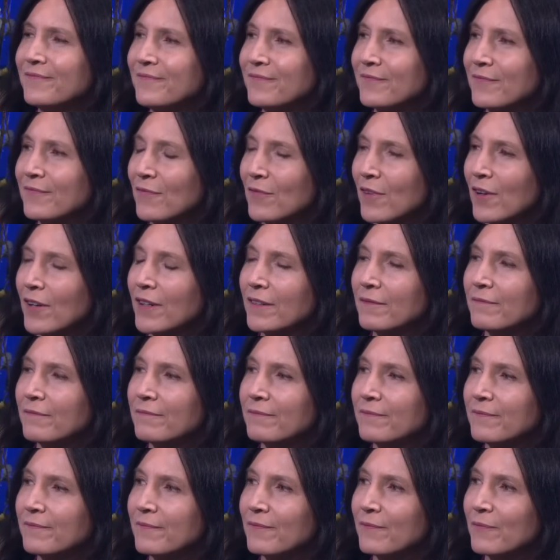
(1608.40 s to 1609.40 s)
right?
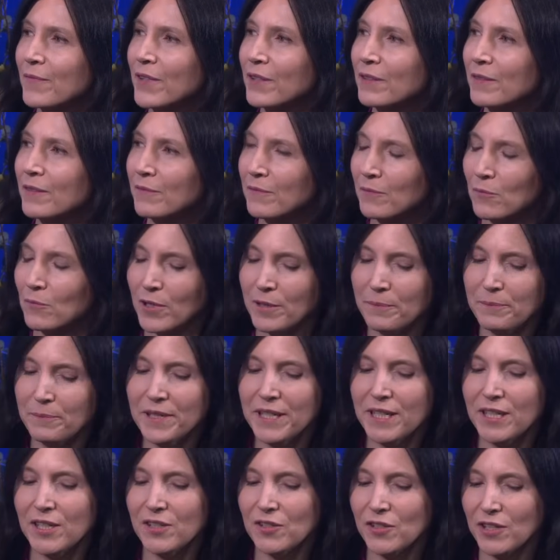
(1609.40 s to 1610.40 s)
But 1
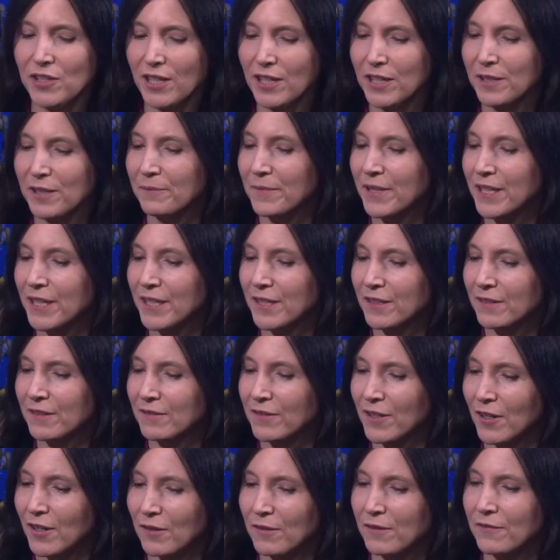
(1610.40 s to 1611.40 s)
minute you're telling me
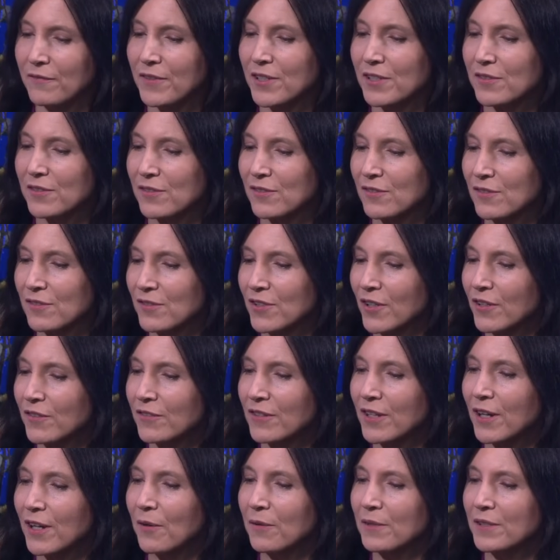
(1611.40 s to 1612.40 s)
no, investors don't
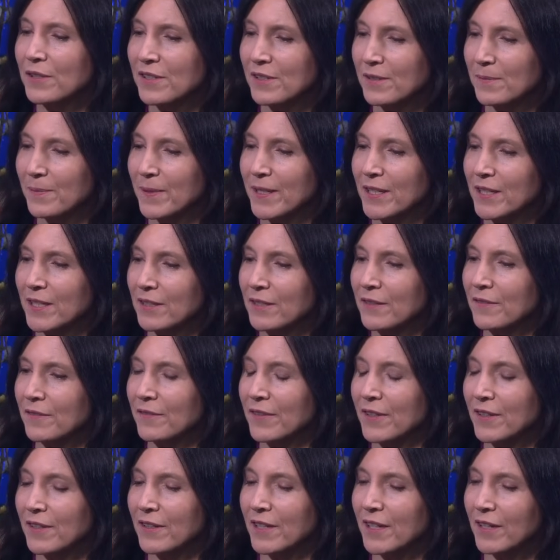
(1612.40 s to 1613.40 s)
go into speculative
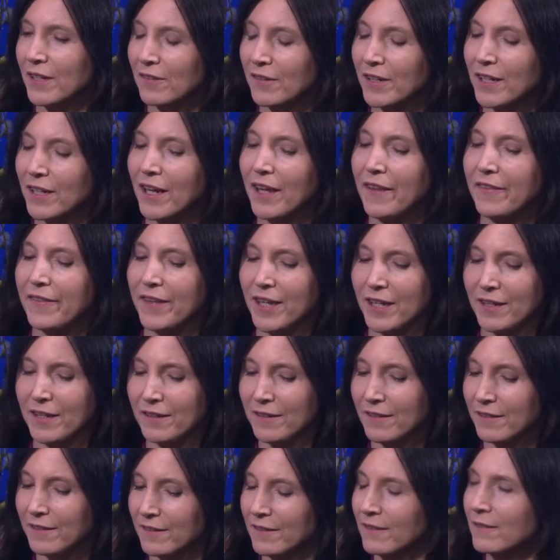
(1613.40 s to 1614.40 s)
area, and
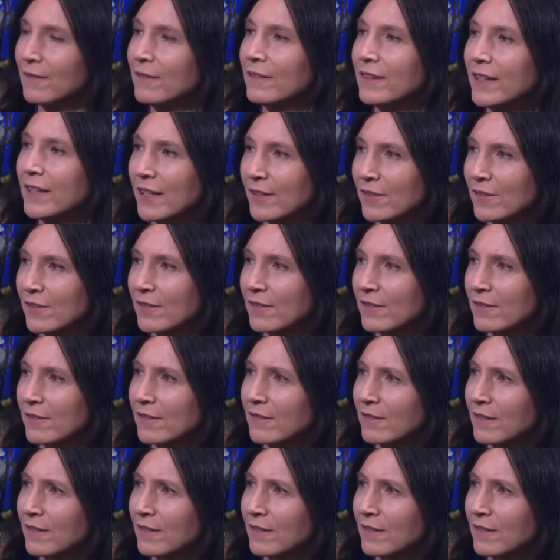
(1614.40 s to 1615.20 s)
then yes,